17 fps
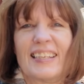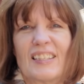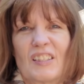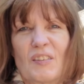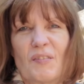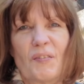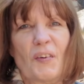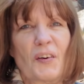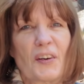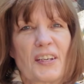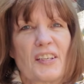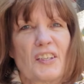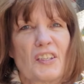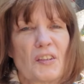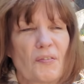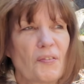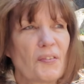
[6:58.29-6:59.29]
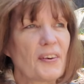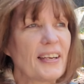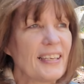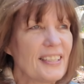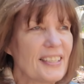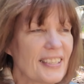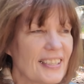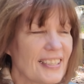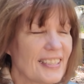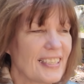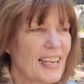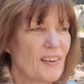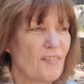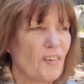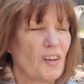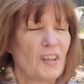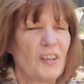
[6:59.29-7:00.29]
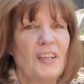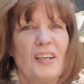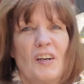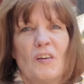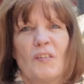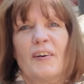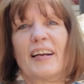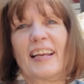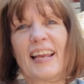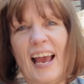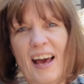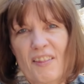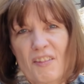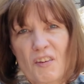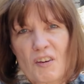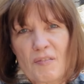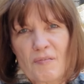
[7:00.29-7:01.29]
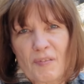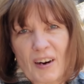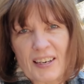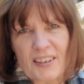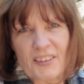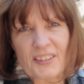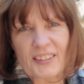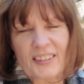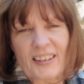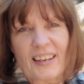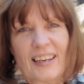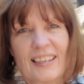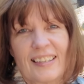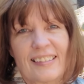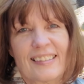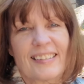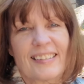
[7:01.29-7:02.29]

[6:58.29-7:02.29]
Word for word: it's important to bring to the table what Catherine Marshall calls